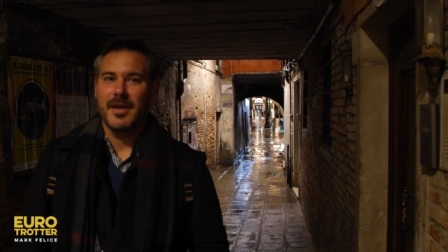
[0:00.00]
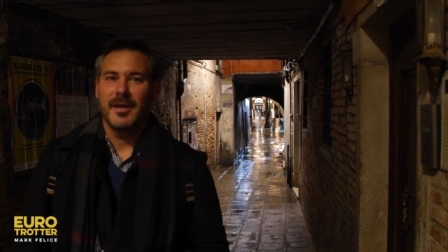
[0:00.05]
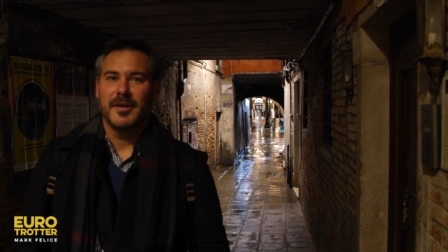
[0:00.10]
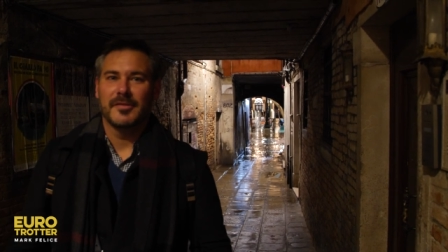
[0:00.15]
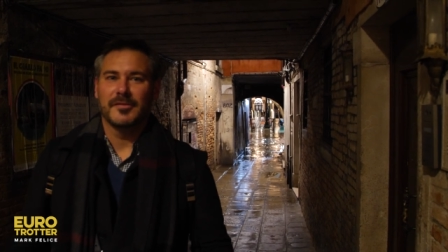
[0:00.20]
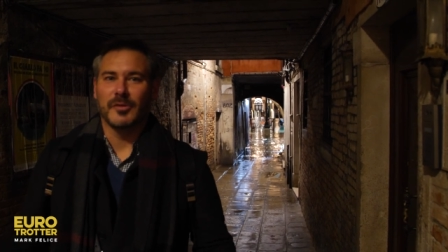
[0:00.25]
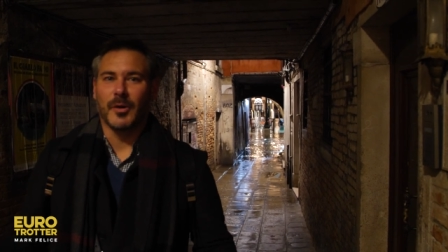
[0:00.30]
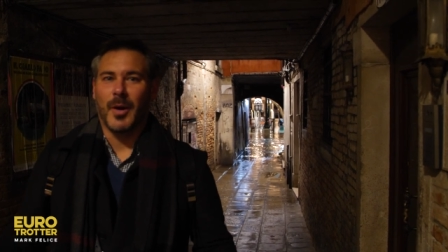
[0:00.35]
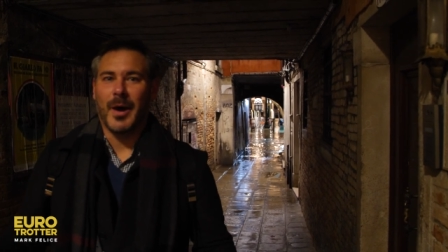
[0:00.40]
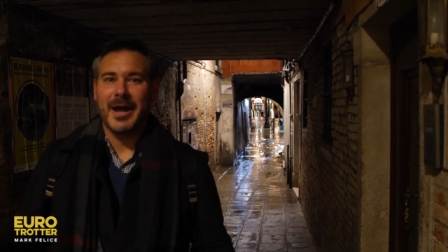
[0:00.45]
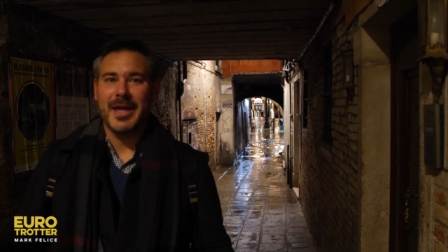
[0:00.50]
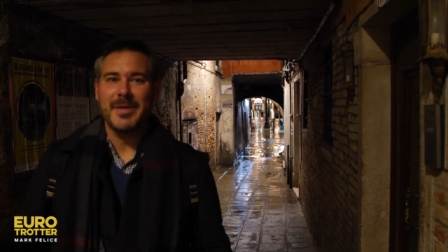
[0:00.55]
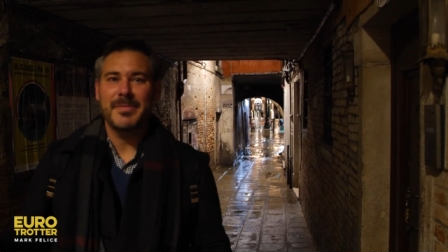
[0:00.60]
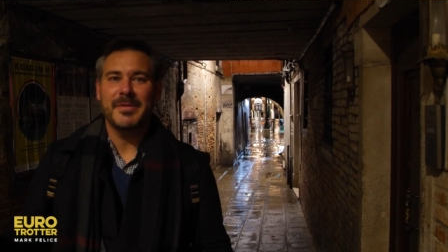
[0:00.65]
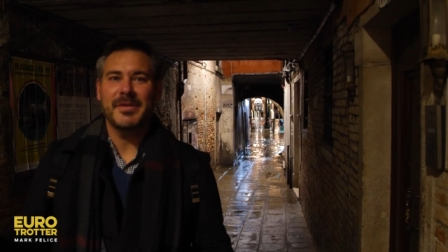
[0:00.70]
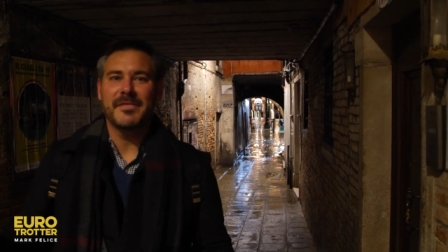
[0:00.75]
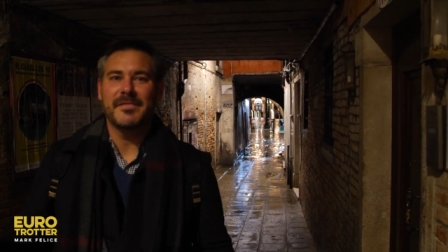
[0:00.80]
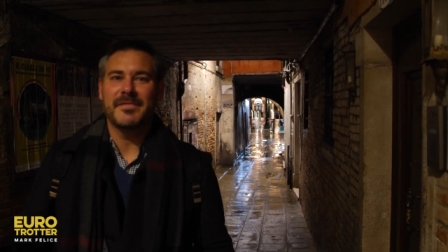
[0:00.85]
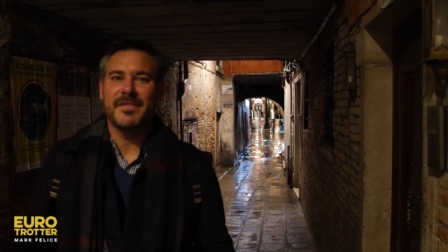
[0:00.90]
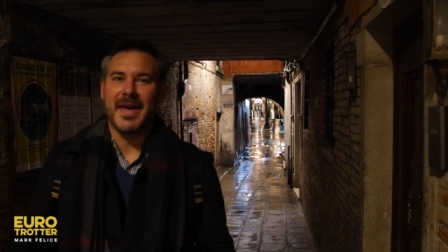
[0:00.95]
So I am
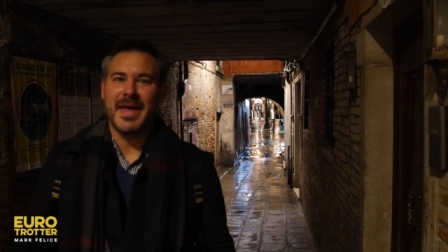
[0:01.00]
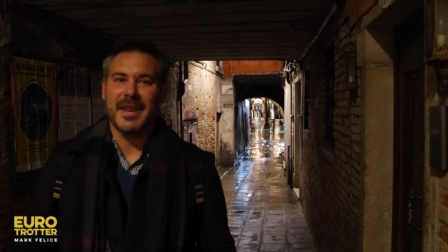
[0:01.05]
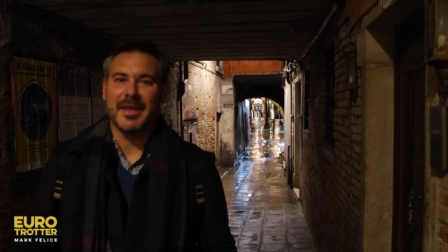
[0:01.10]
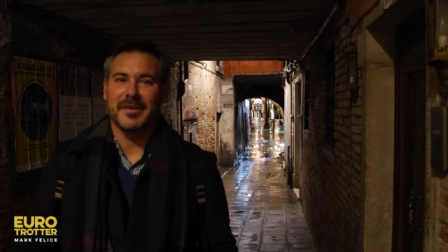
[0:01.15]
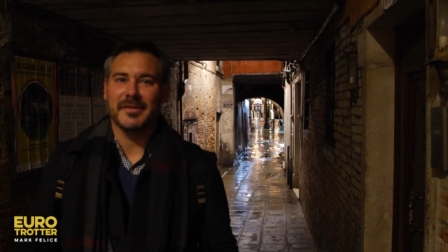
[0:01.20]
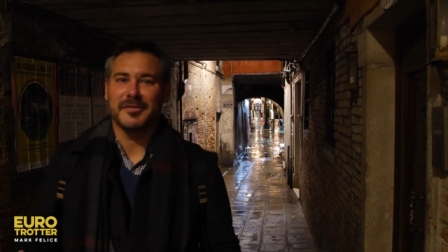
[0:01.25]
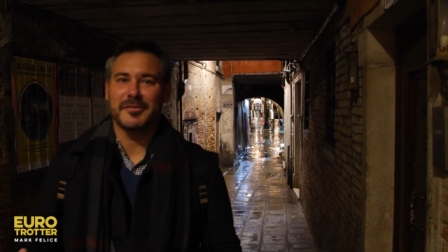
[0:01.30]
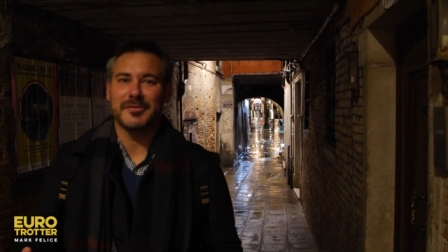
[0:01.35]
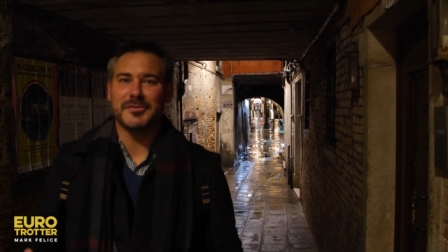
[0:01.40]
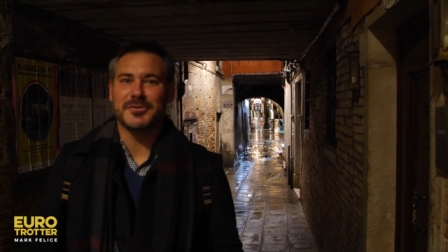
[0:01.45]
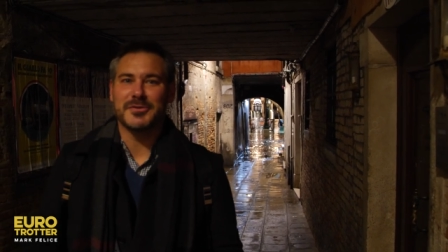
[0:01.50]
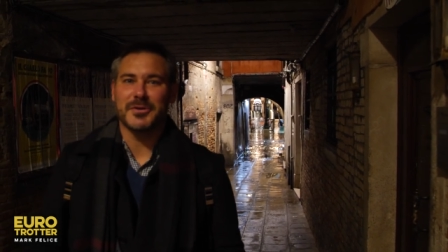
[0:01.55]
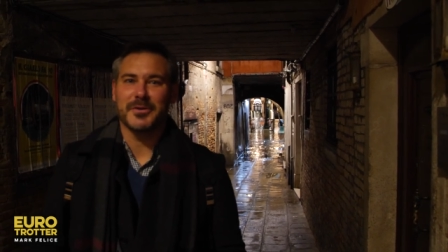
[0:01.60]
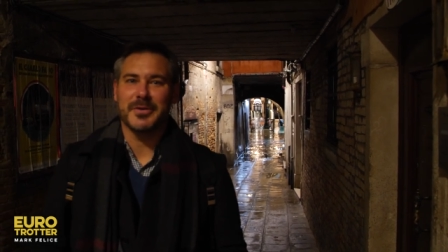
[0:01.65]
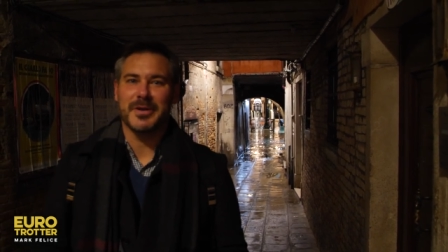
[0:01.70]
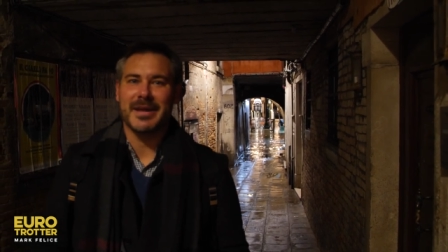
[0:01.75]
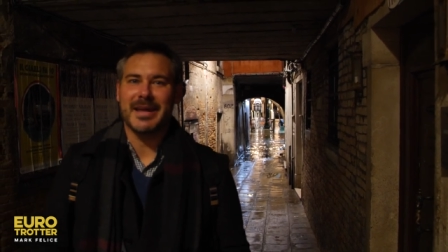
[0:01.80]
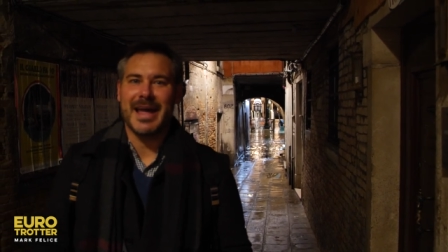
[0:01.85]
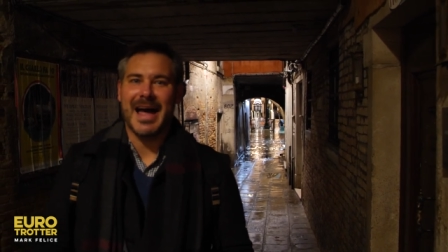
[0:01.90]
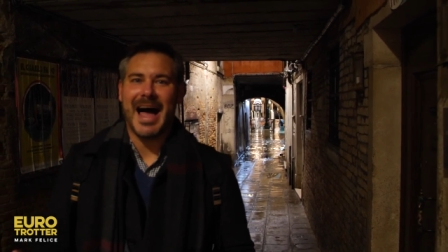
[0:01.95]
in Venice
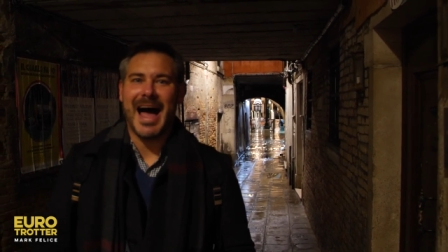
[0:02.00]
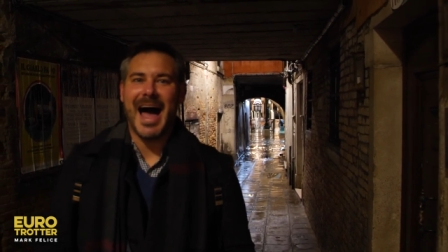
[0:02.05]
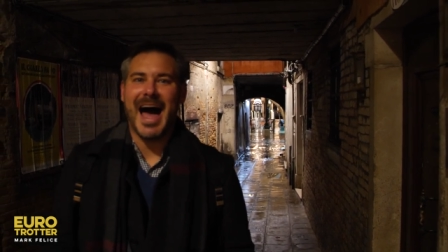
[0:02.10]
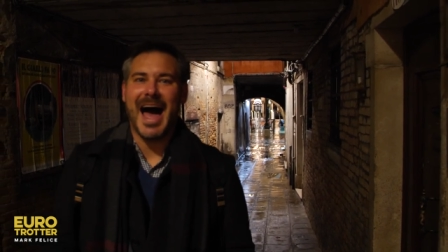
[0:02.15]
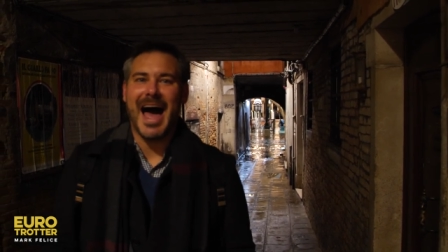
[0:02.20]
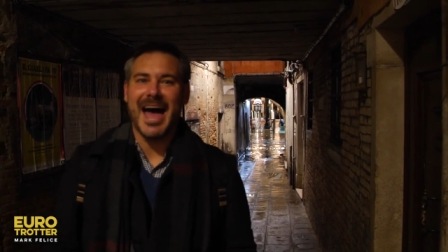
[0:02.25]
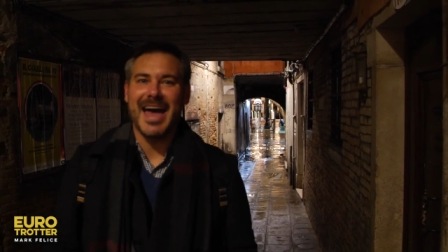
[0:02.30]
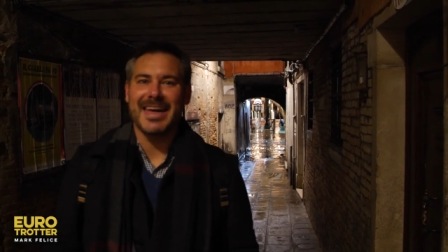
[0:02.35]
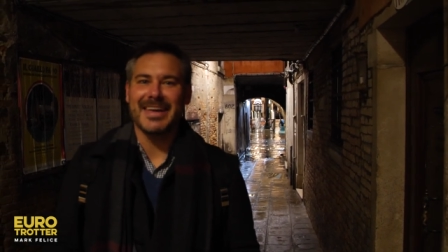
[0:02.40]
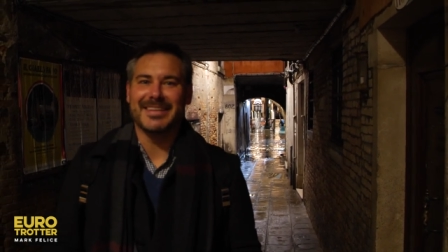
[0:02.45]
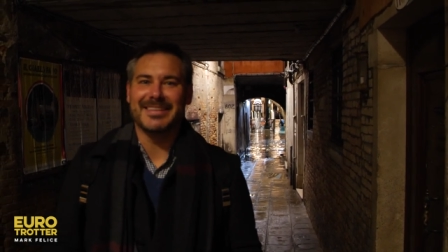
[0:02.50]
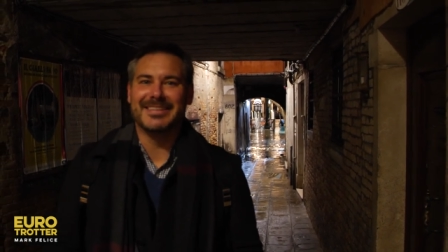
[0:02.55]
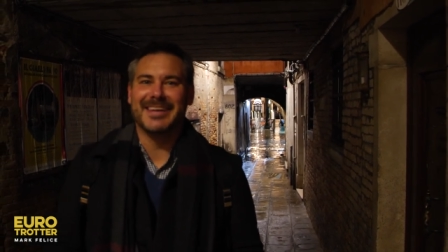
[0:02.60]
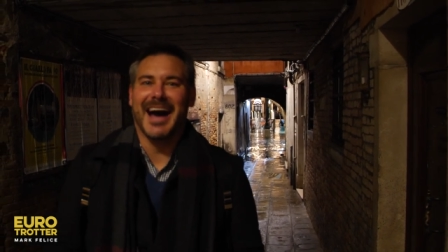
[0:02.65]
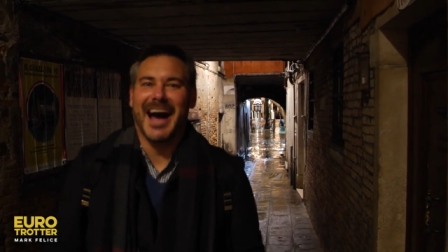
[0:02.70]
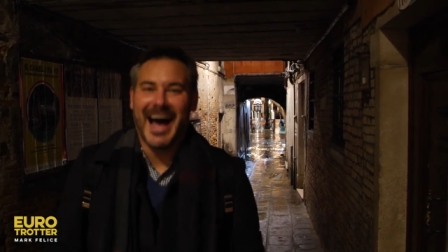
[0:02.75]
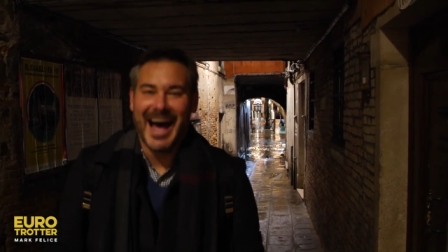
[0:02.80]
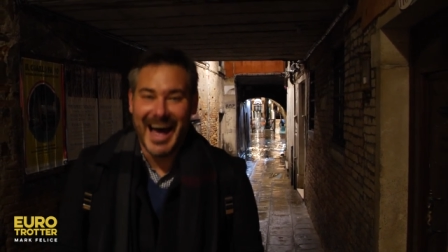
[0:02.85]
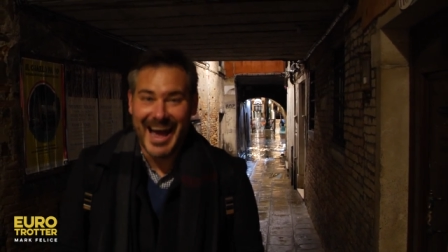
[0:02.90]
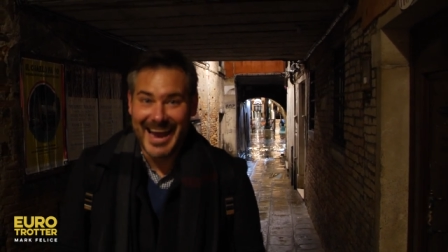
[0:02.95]
during high
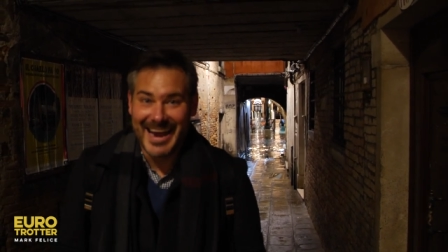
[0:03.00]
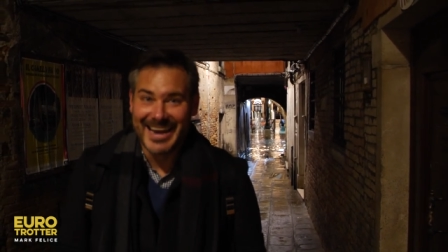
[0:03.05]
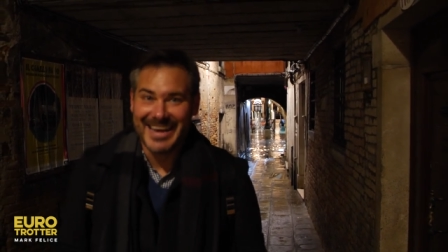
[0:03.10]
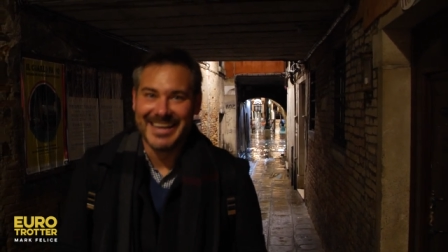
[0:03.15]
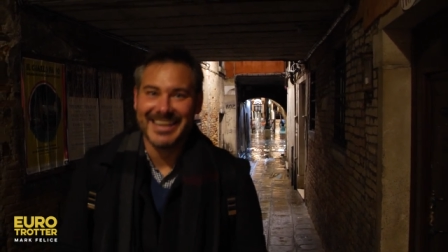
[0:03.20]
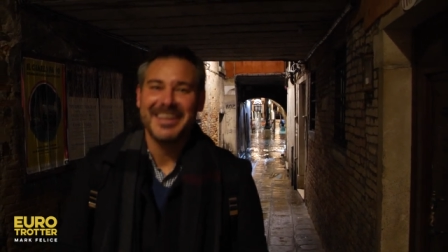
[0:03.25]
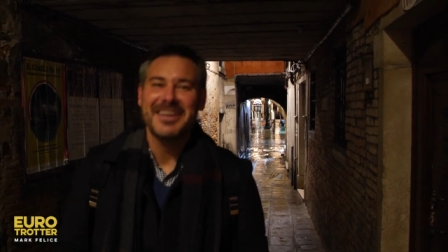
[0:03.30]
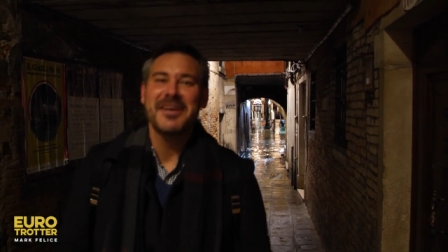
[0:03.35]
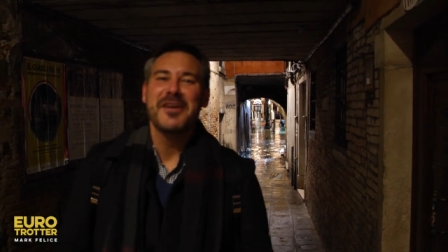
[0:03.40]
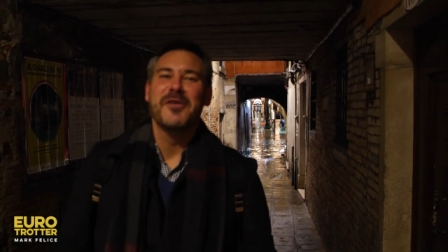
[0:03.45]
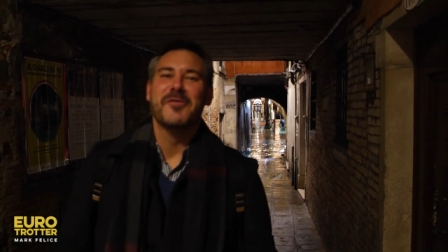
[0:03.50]
tide,